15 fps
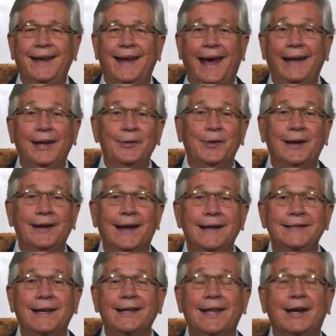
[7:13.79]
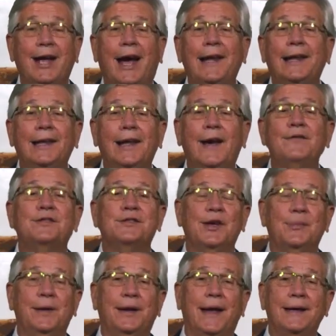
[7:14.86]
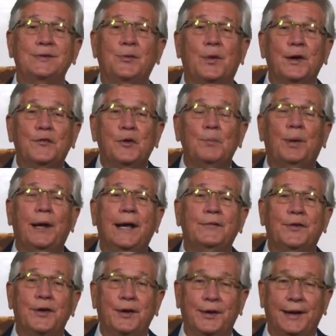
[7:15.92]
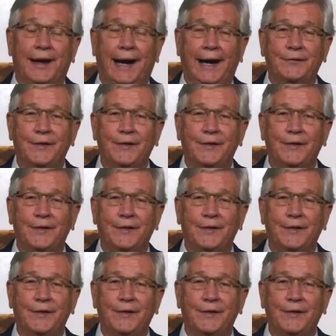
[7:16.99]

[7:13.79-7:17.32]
And they realize that God loves them and has a wonderful plan for their life.